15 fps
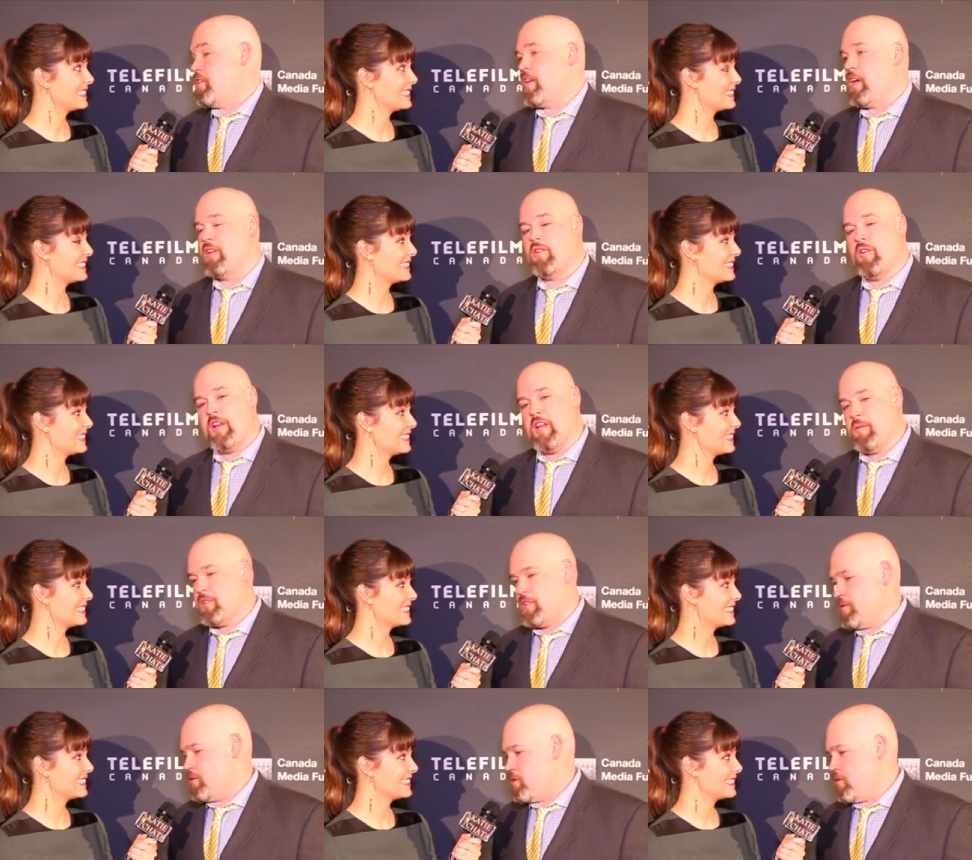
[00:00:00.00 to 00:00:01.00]
Speaker 1: They had no idea what
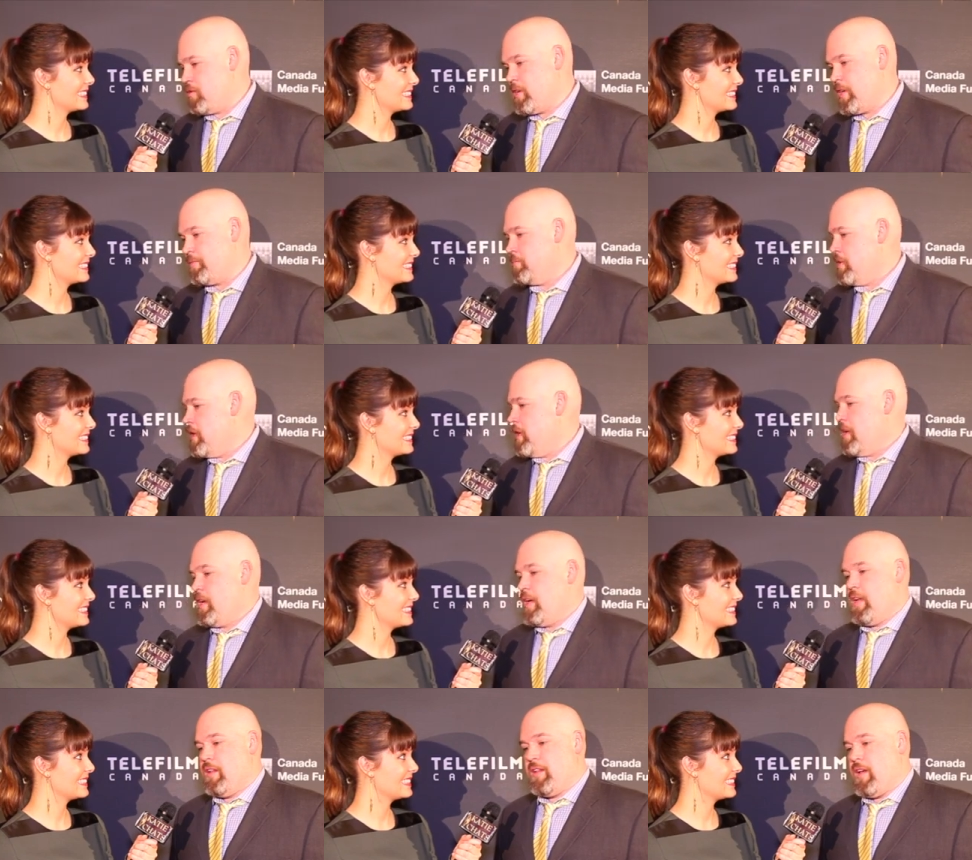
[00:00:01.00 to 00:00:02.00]
they were doing
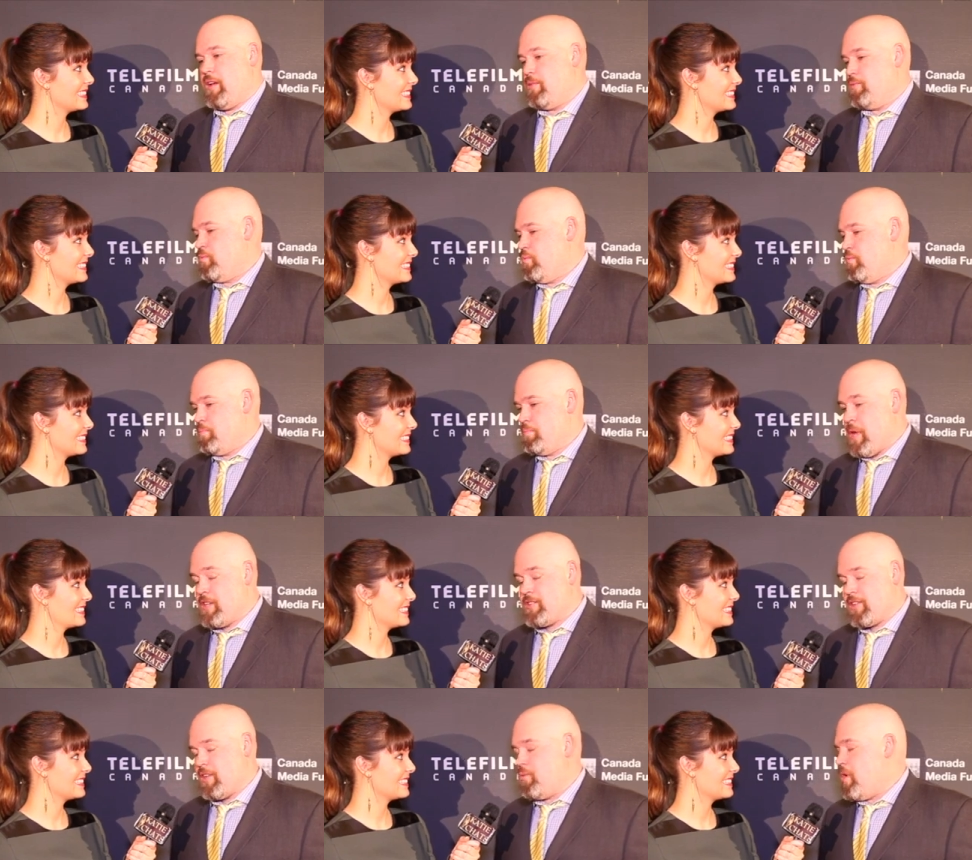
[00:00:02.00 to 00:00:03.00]
they
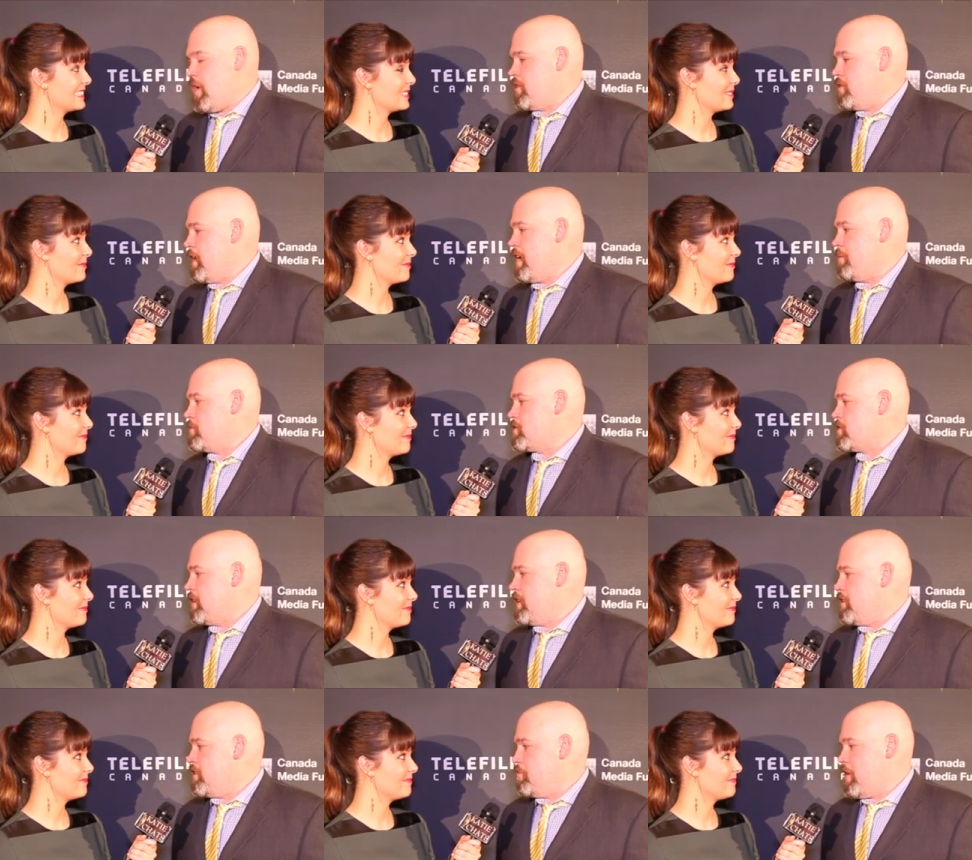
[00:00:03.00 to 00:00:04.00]
basically wandered
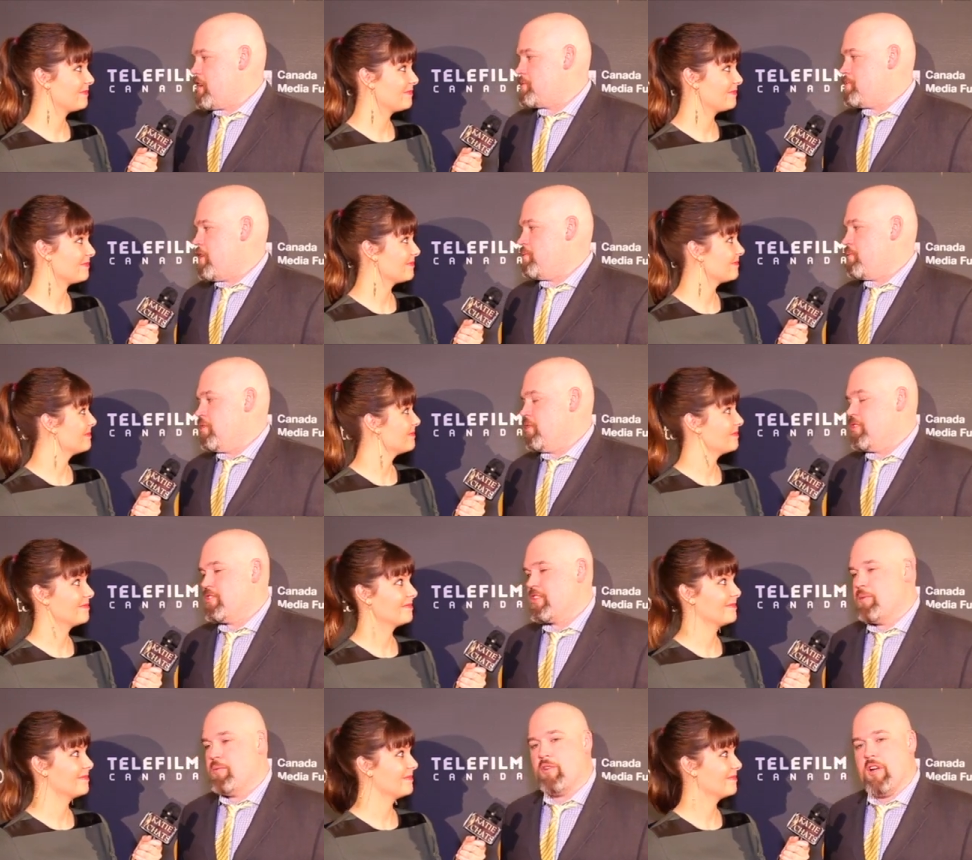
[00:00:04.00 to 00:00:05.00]
aimlessly into the baseball world and
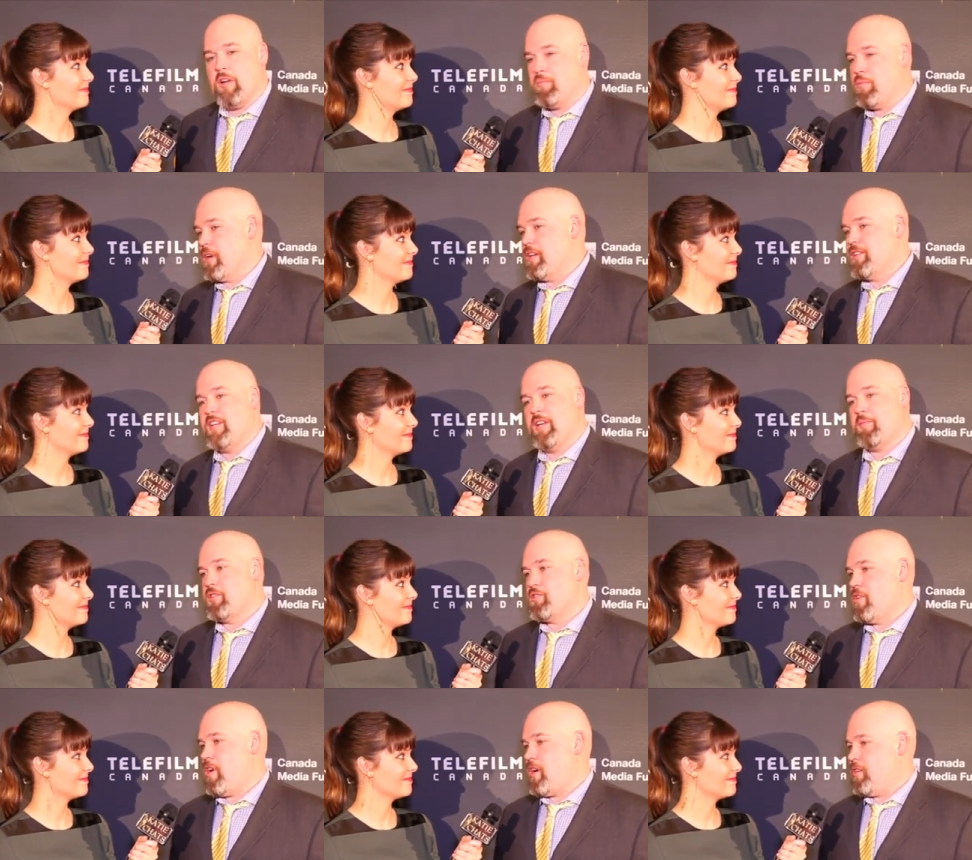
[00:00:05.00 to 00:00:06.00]
said, we're going to bring a team to
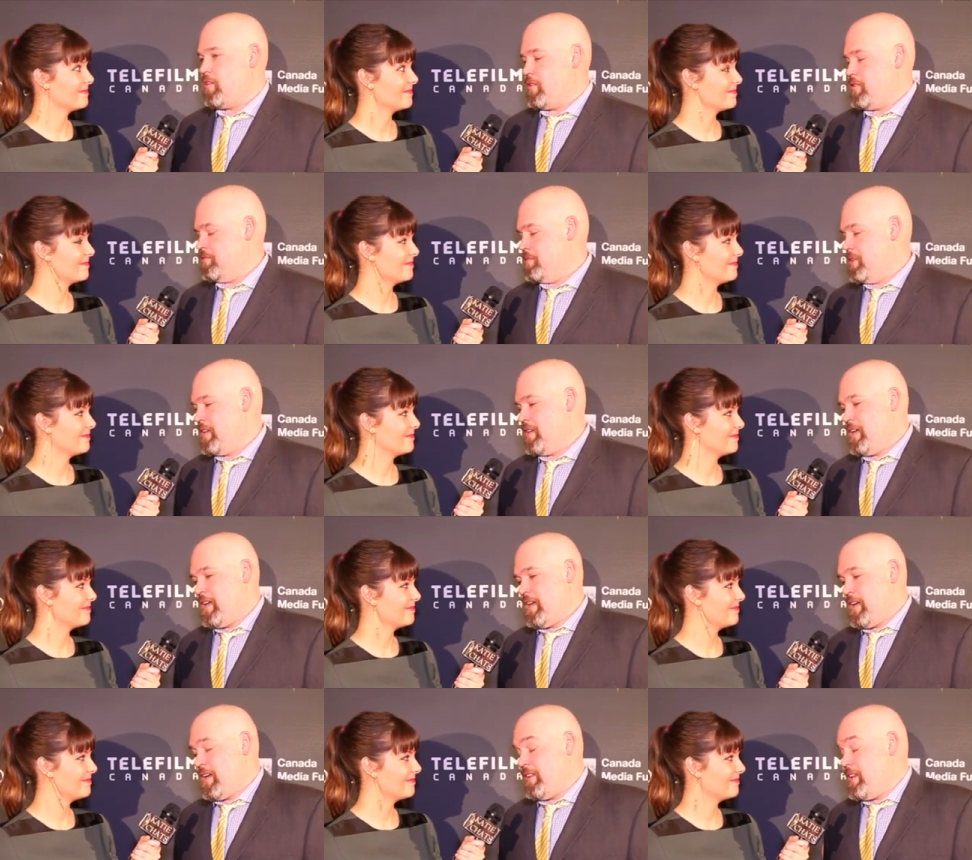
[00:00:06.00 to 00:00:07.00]
Toronto, and,
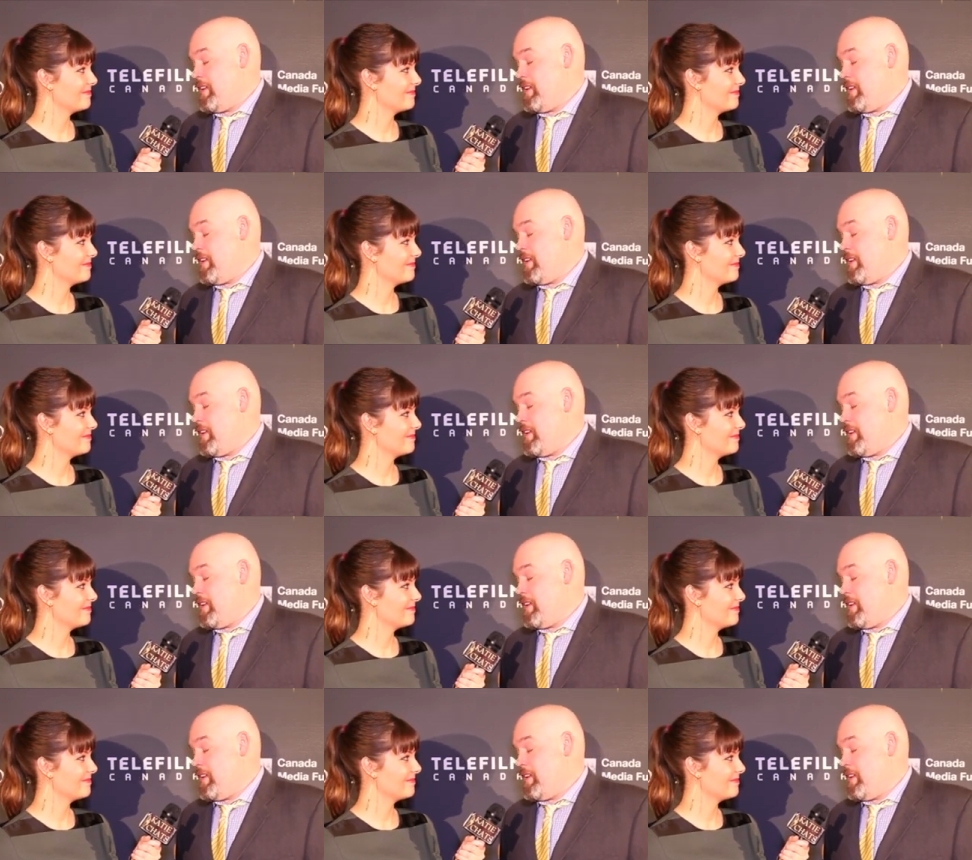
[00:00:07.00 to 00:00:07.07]
and they